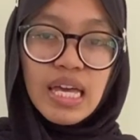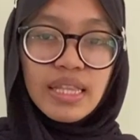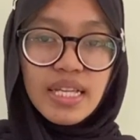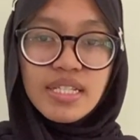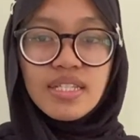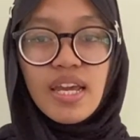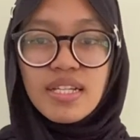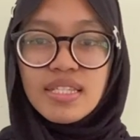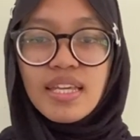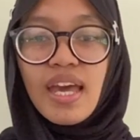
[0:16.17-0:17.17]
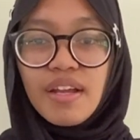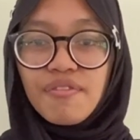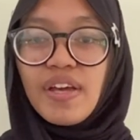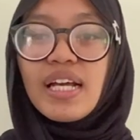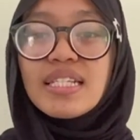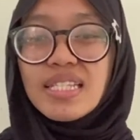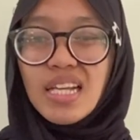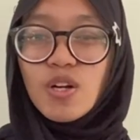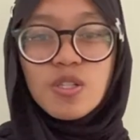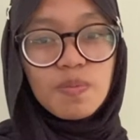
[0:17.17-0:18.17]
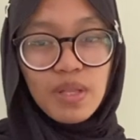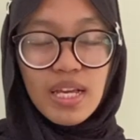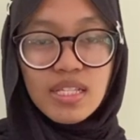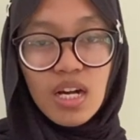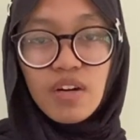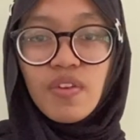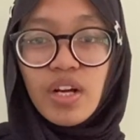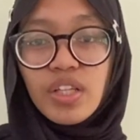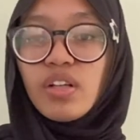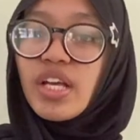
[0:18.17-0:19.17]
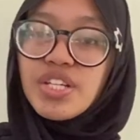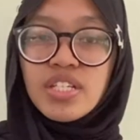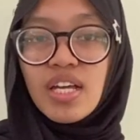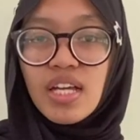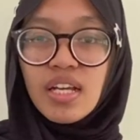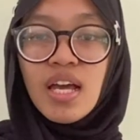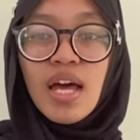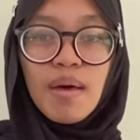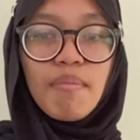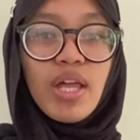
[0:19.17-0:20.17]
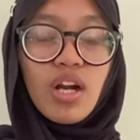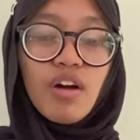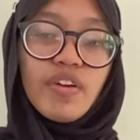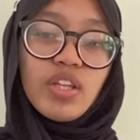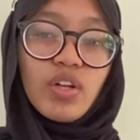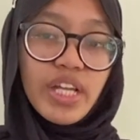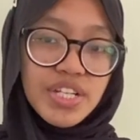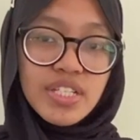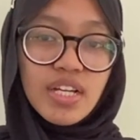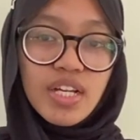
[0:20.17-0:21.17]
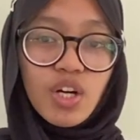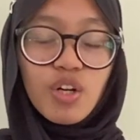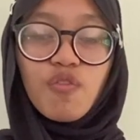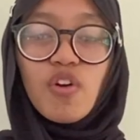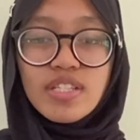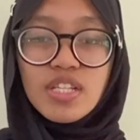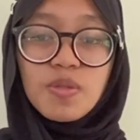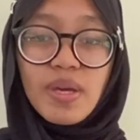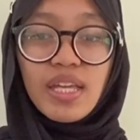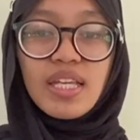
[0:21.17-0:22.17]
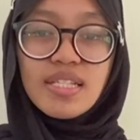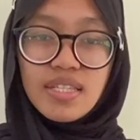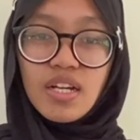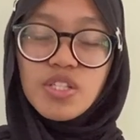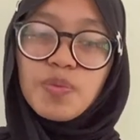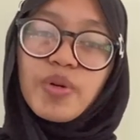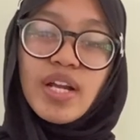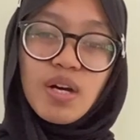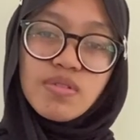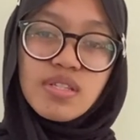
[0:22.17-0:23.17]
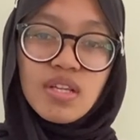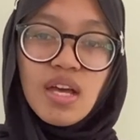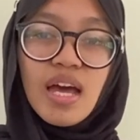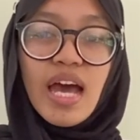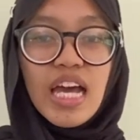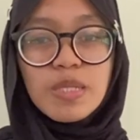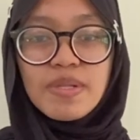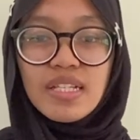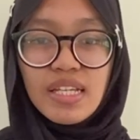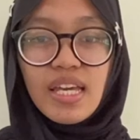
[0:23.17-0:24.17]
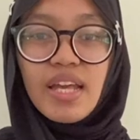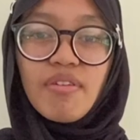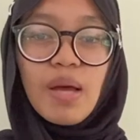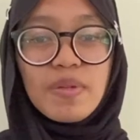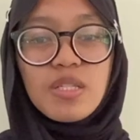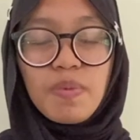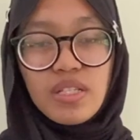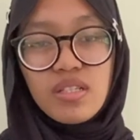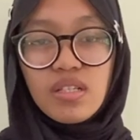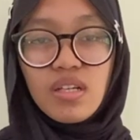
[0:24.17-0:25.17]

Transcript: These changes can affect sound's place of articulation, manner of articulation, or voicing to make it easier to pronounce, especially in rhyming space.